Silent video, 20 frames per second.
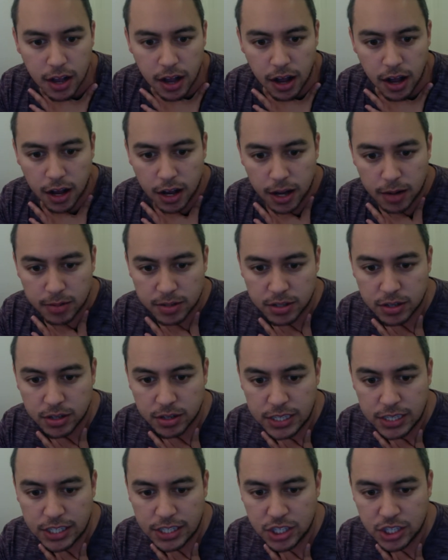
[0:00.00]
So
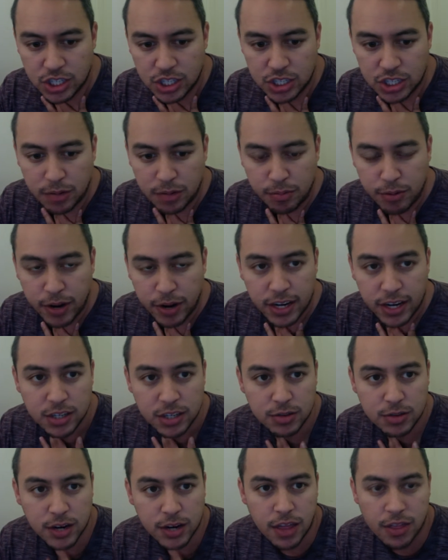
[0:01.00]
let's jump right
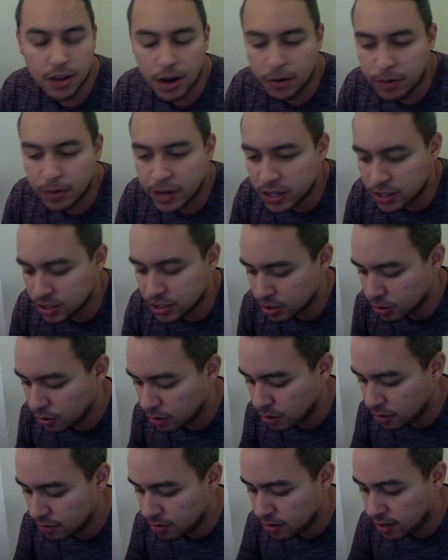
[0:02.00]
into it. I thought we could just go
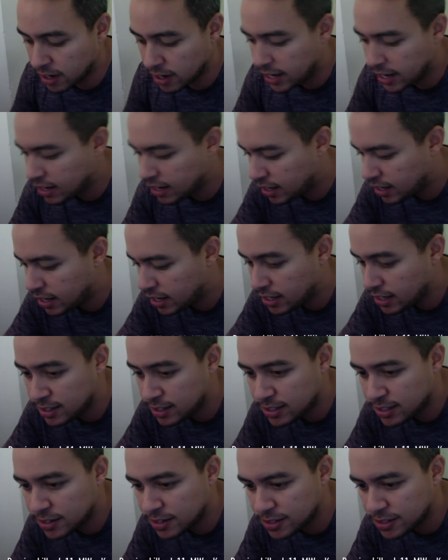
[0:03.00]
over and
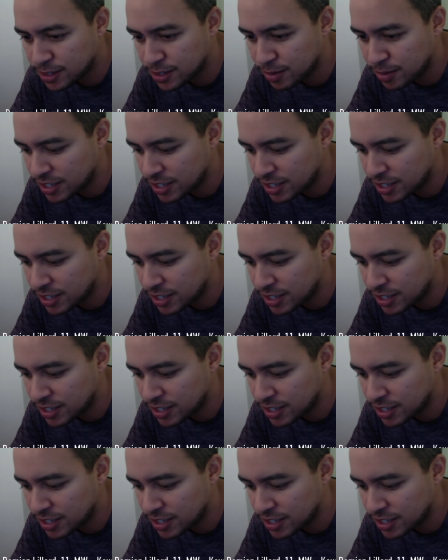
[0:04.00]
analyze some of the